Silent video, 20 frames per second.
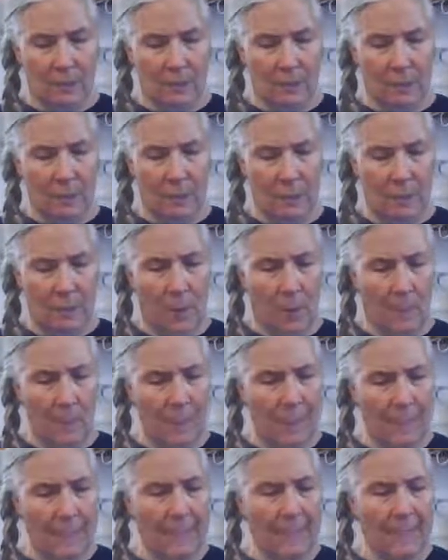From about
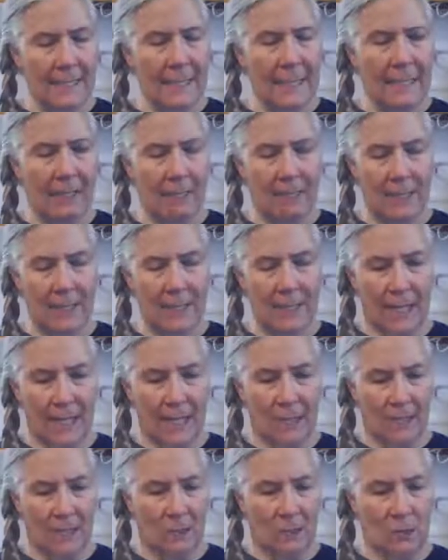
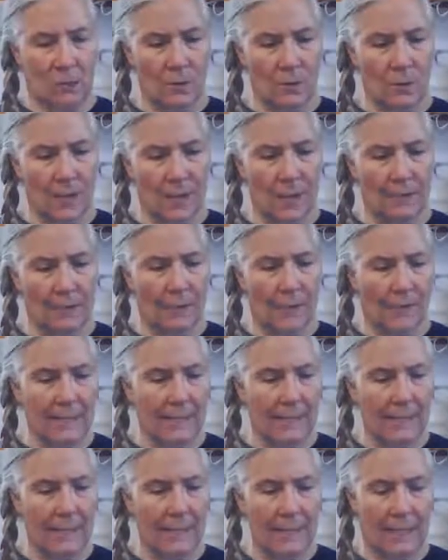1978 to
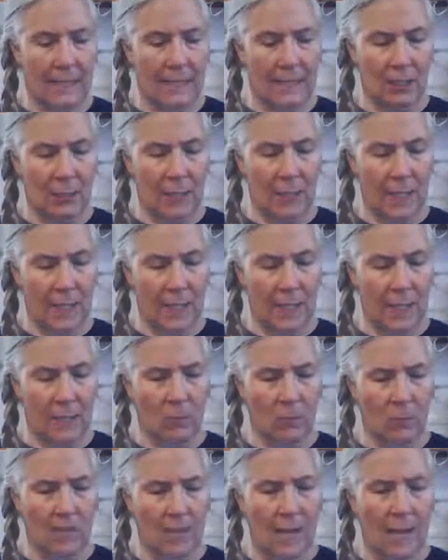1980 or
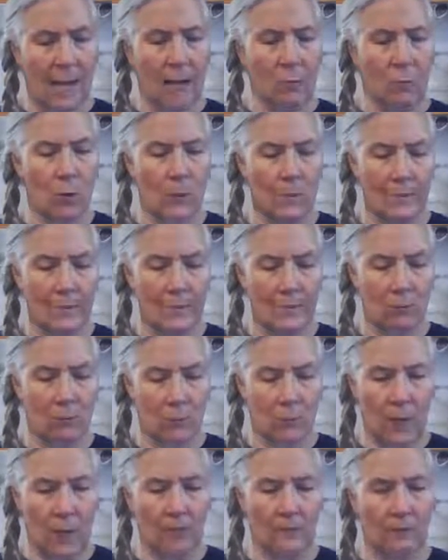81, I wasn't
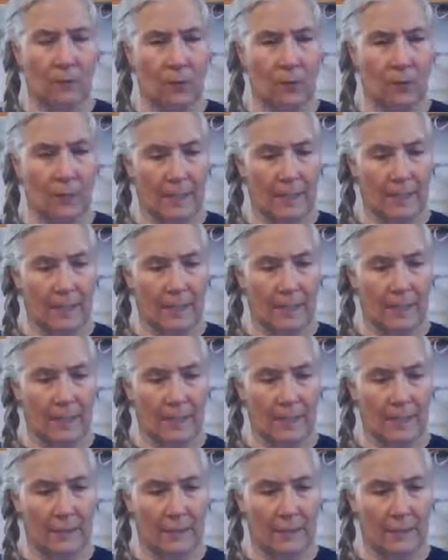ready for it then.